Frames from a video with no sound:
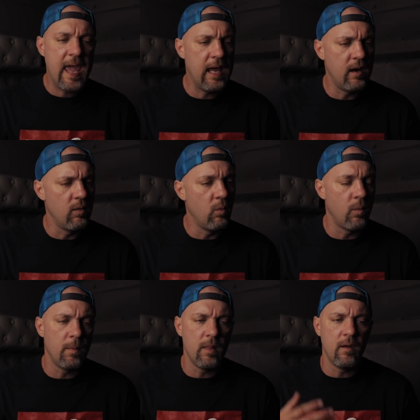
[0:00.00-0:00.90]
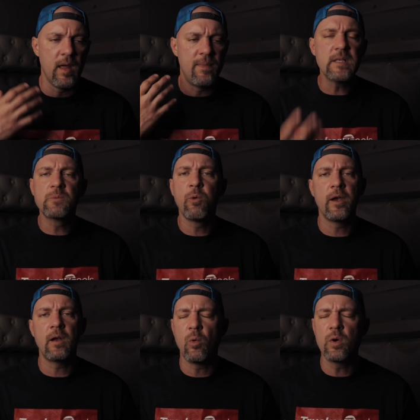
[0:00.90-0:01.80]
And at this
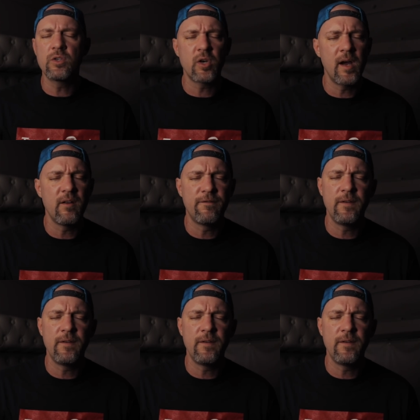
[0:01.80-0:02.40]
point now we're trying